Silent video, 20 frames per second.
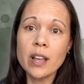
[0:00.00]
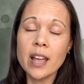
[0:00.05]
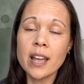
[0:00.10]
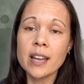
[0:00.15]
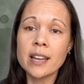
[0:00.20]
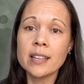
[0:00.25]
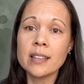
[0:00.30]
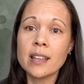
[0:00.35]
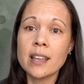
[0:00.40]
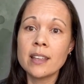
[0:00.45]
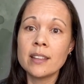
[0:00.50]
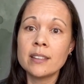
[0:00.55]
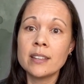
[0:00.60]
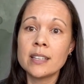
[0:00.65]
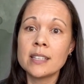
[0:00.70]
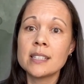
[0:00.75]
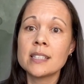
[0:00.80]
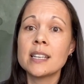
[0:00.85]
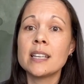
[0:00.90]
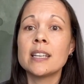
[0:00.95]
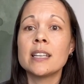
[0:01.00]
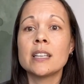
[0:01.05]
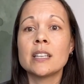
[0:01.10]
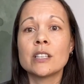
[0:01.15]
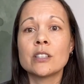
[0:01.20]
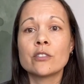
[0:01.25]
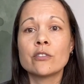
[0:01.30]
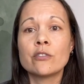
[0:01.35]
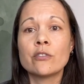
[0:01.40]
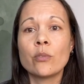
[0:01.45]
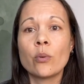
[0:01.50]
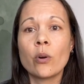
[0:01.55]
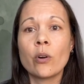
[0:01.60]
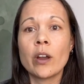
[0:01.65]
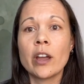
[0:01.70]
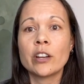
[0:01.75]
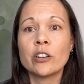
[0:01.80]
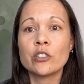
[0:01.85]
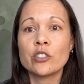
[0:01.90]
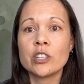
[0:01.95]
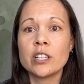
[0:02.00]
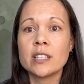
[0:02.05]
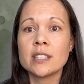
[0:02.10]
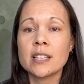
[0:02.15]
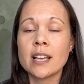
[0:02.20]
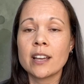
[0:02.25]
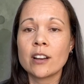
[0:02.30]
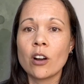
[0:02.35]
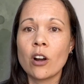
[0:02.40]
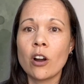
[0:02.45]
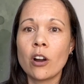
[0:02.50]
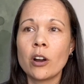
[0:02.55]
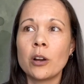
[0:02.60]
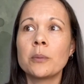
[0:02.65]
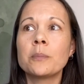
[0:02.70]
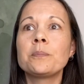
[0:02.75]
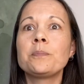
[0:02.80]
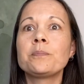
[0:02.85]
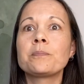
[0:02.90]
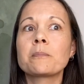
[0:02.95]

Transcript: and this is for energies that are